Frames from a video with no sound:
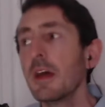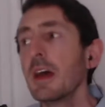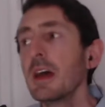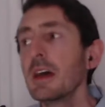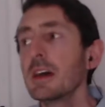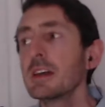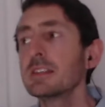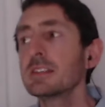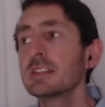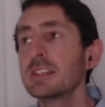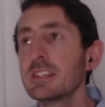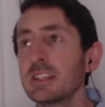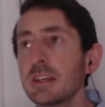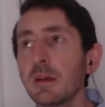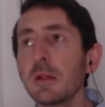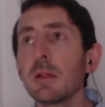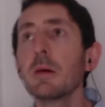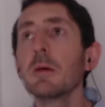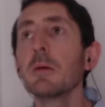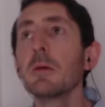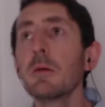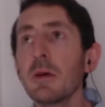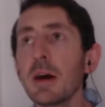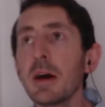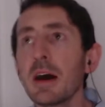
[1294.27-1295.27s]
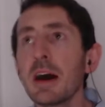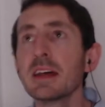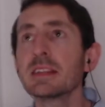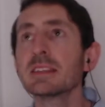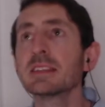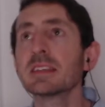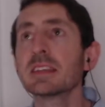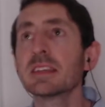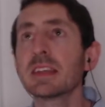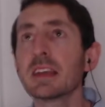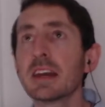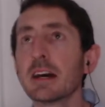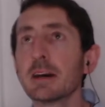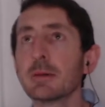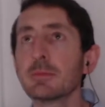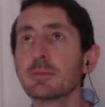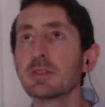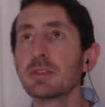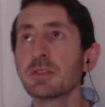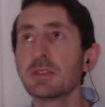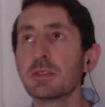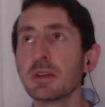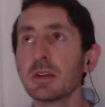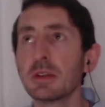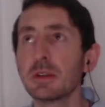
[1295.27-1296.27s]
until the words come
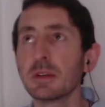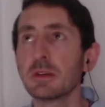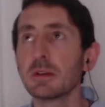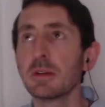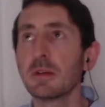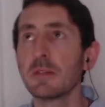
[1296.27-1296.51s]
true.